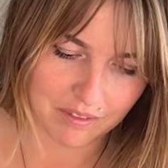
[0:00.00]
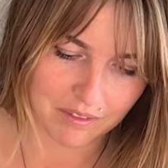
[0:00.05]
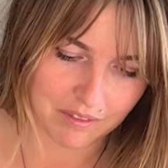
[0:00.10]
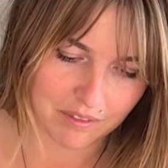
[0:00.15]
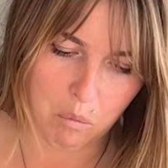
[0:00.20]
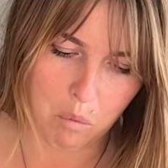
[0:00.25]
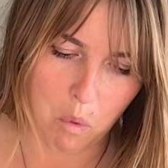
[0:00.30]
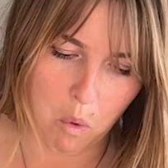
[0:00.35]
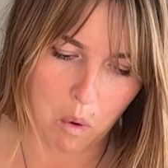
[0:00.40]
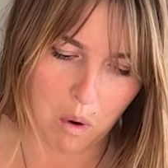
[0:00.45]

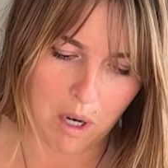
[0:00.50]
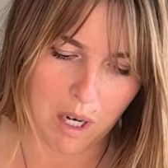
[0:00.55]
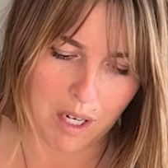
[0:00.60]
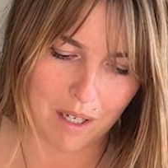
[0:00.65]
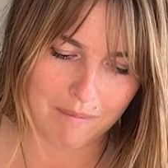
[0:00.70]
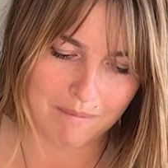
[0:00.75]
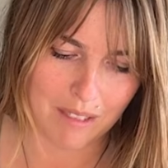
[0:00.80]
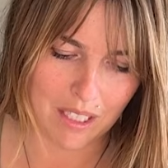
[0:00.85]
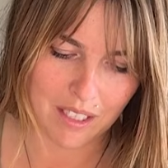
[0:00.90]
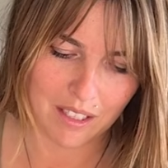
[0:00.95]

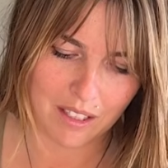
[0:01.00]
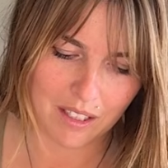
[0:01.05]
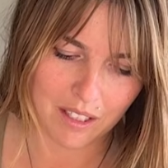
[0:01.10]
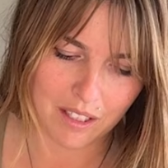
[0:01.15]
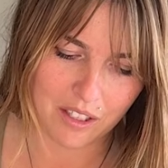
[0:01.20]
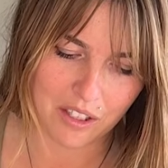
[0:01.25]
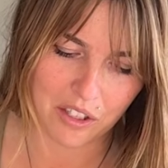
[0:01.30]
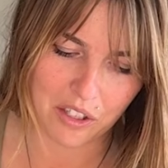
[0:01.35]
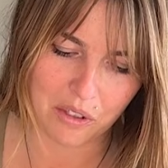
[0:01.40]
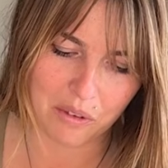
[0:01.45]
Warm,
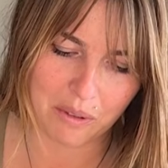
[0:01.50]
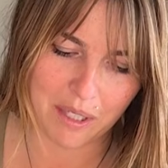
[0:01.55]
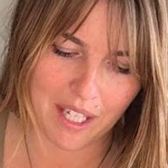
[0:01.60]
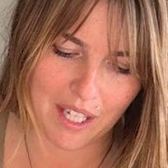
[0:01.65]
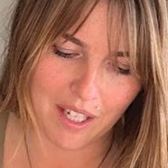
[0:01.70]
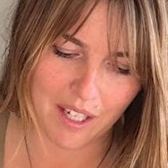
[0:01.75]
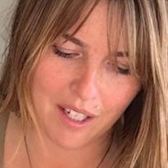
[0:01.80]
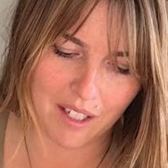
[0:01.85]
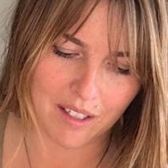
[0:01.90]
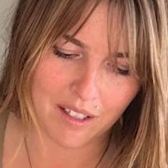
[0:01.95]

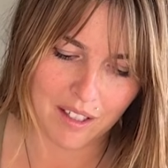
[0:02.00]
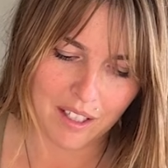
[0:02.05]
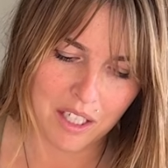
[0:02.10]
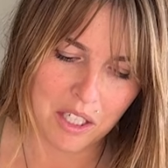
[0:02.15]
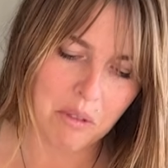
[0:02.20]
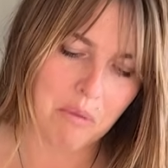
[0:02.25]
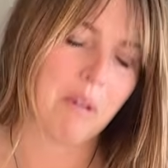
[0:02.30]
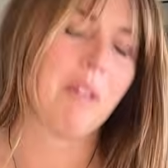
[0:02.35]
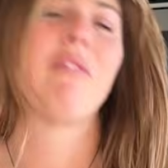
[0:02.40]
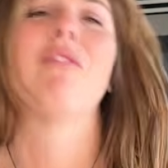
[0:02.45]
gooey,
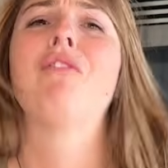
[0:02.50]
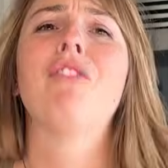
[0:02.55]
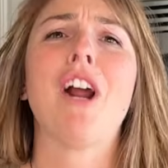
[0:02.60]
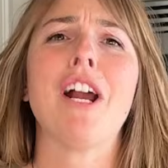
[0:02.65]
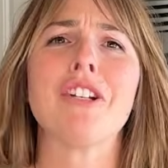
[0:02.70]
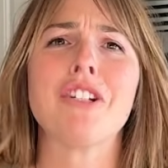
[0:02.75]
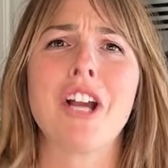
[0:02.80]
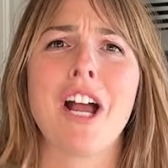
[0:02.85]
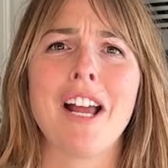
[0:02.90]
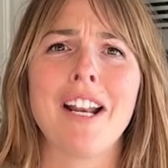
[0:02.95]
with
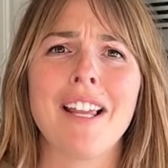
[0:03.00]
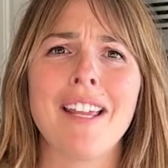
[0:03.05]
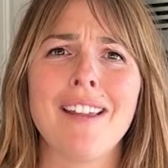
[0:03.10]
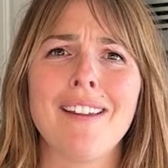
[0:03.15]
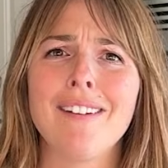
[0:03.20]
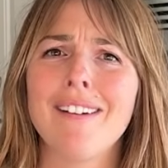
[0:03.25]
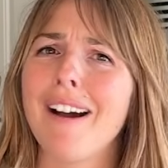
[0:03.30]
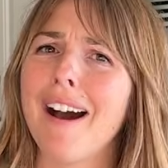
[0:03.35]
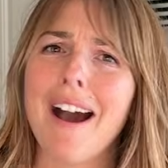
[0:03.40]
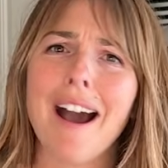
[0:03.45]
fresh
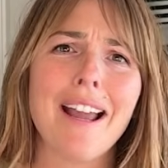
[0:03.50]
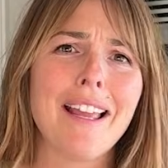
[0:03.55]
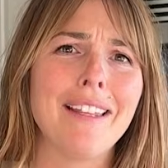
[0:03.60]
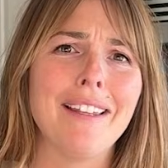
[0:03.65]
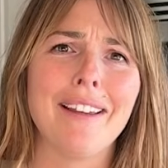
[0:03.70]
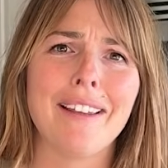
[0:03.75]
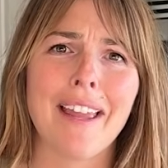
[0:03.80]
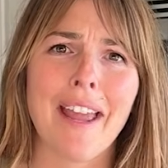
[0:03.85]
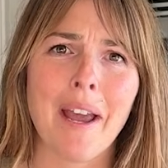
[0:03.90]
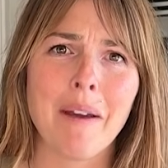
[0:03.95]
honey,
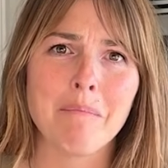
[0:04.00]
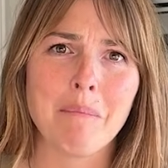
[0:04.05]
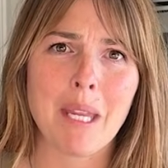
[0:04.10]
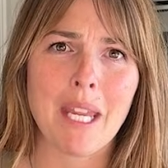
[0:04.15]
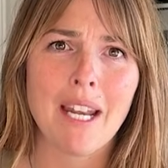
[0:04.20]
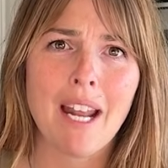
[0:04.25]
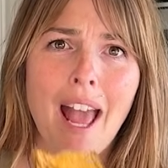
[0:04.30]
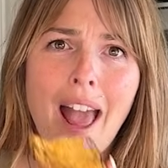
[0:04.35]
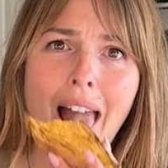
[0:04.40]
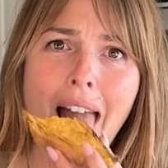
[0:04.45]
you can't
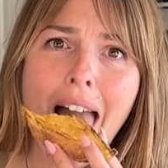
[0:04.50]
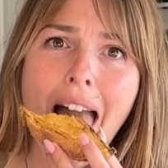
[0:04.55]
beat it.